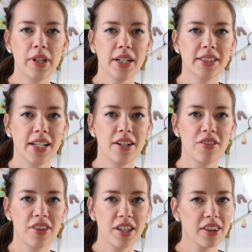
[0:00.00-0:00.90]
because I
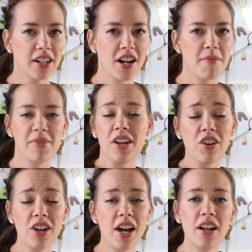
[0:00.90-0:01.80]
don't think that I'm there
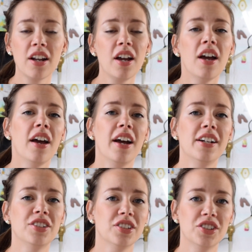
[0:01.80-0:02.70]
yet, and
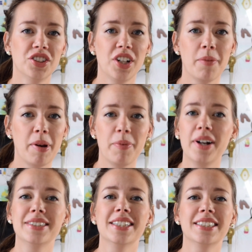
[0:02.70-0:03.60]
I shouldn't share my
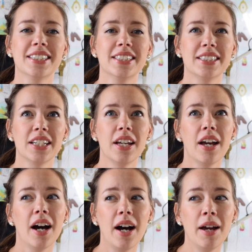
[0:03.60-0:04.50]
process because
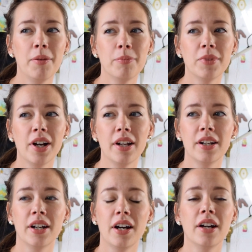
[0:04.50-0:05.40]
I'm not
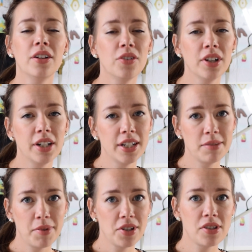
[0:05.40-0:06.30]
an
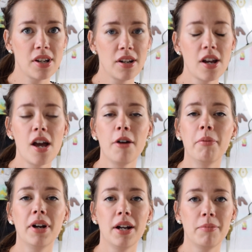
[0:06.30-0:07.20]
unorganized person,
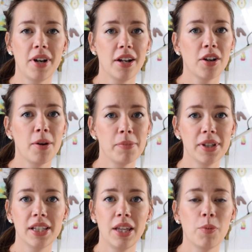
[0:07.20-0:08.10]
but I'm not
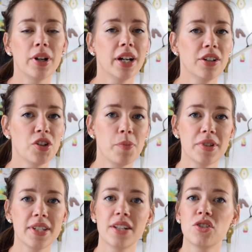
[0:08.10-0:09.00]
completely
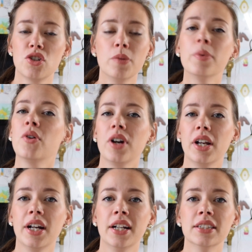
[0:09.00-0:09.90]
100% super
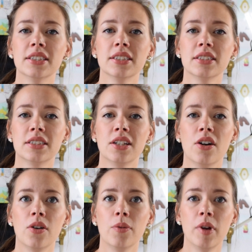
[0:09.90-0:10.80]
organized.
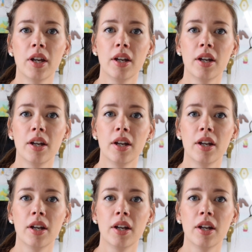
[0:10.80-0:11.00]
So